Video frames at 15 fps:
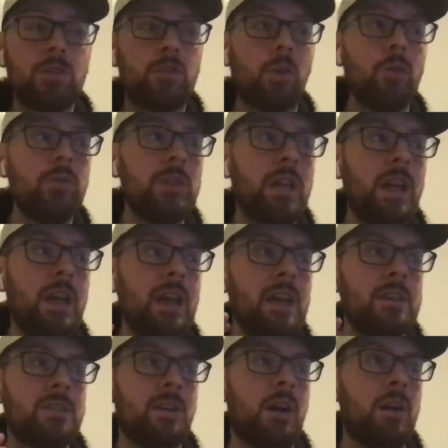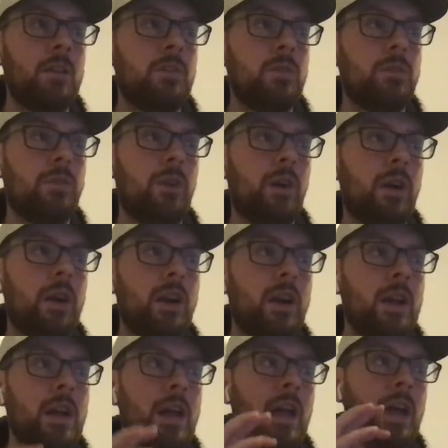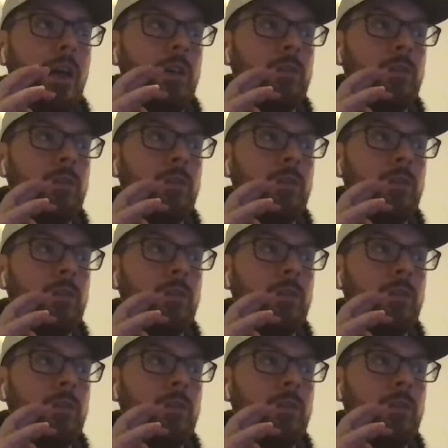So the Dolan hate has gone too far.